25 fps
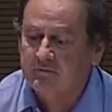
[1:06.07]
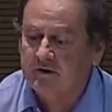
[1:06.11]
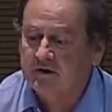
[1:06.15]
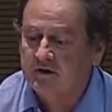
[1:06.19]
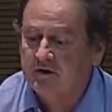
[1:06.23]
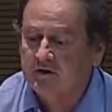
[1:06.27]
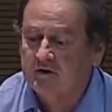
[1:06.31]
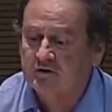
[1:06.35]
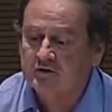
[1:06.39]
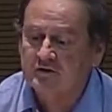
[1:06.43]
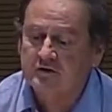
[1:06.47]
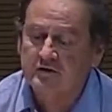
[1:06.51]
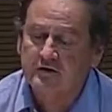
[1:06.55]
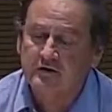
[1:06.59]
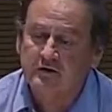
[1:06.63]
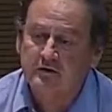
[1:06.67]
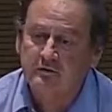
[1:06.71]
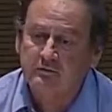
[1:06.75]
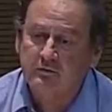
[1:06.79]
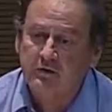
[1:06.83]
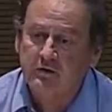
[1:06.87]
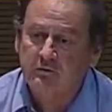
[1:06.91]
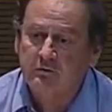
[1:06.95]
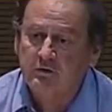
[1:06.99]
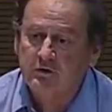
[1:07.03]
Because
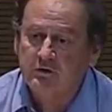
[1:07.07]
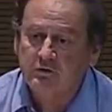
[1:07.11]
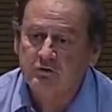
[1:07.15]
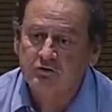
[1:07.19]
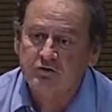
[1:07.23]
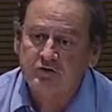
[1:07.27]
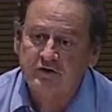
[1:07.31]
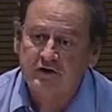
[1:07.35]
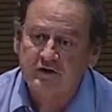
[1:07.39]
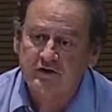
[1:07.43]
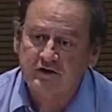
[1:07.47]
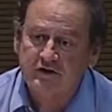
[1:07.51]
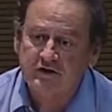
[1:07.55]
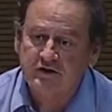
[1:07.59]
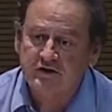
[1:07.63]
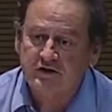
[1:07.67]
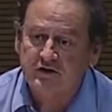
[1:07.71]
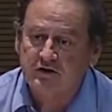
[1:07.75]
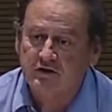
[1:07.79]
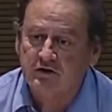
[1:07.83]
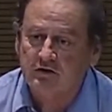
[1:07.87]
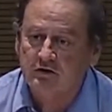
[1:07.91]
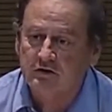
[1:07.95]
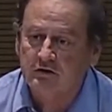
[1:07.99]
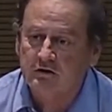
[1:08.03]
when we do
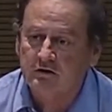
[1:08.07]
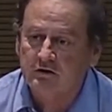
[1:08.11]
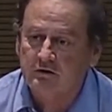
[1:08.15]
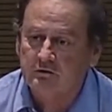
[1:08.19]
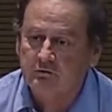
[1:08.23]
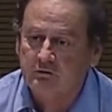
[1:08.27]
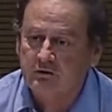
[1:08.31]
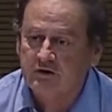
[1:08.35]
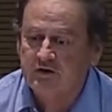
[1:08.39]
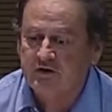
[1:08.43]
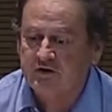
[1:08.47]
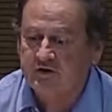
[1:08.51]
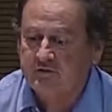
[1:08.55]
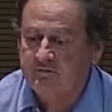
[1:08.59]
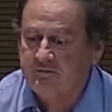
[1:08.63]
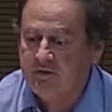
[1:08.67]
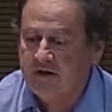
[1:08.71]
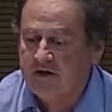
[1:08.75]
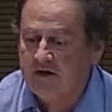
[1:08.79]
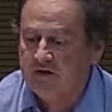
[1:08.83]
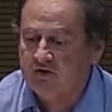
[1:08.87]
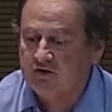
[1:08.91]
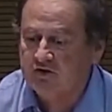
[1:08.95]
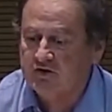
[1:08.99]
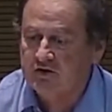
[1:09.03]
statistical risk
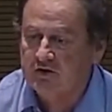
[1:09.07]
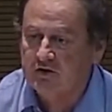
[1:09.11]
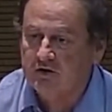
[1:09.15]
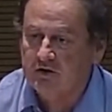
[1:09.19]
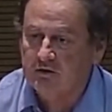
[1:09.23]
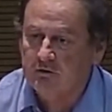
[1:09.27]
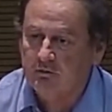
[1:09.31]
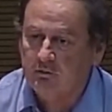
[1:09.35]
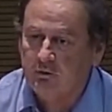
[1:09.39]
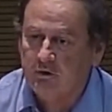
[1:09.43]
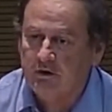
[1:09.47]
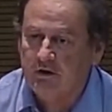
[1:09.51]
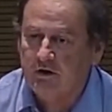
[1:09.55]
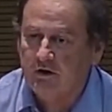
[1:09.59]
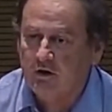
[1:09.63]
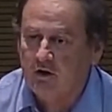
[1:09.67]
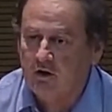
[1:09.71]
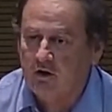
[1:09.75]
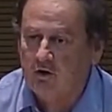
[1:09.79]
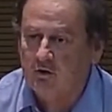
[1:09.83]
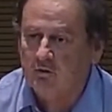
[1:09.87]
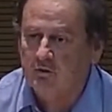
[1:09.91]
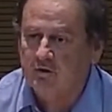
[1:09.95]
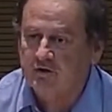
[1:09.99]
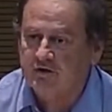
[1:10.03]
measure, we
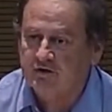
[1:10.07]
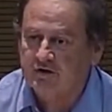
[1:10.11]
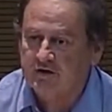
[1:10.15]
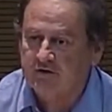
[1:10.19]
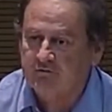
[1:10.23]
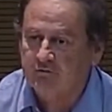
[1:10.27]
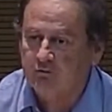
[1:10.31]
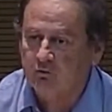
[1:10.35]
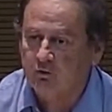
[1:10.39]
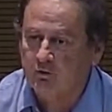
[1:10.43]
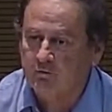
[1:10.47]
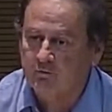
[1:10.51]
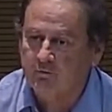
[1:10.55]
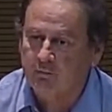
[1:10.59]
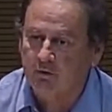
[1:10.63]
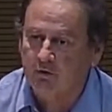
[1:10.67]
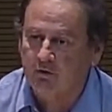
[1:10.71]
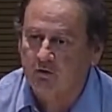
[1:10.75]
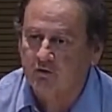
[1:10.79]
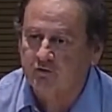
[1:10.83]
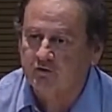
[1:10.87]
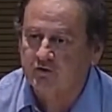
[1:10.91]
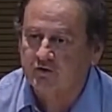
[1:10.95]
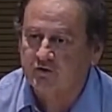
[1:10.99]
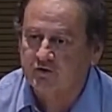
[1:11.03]
always have to
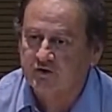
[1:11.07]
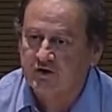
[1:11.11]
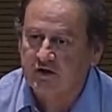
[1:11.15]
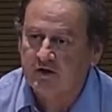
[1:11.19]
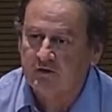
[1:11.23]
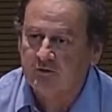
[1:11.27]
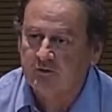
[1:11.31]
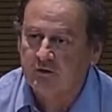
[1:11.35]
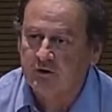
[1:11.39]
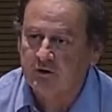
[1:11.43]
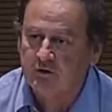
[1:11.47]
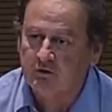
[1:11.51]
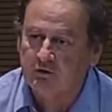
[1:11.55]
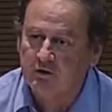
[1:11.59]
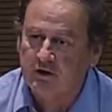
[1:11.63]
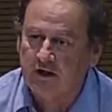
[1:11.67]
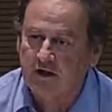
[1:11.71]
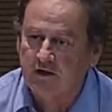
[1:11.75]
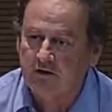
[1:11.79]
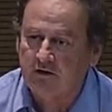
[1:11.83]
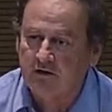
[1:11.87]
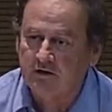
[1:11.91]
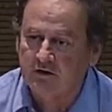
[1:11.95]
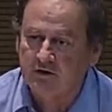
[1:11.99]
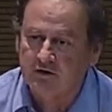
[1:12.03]
impose some
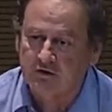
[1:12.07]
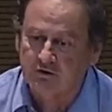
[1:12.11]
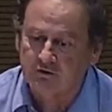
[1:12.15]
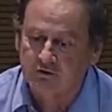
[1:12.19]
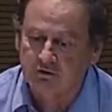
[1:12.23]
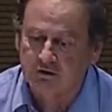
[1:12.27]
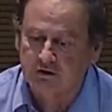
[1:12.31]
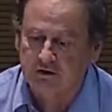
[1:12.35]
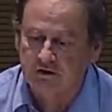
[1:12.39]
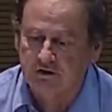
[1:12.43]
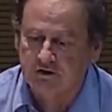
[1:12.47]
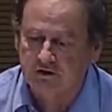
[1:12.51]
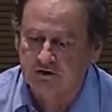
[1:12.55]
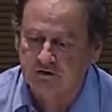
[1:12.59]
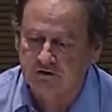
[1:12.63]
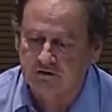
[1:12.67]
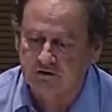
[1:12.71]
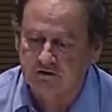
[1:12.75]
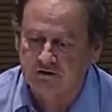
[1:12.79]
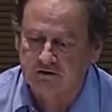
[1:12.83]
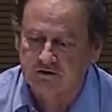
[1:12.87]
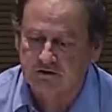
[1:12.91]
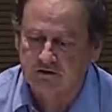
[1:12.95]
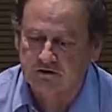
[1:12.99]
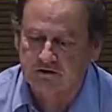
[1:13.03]
regularity
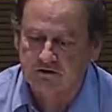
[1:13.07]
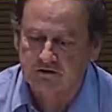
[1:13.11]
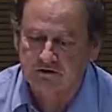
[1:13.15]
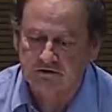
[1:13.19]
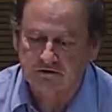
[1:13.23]
conditions.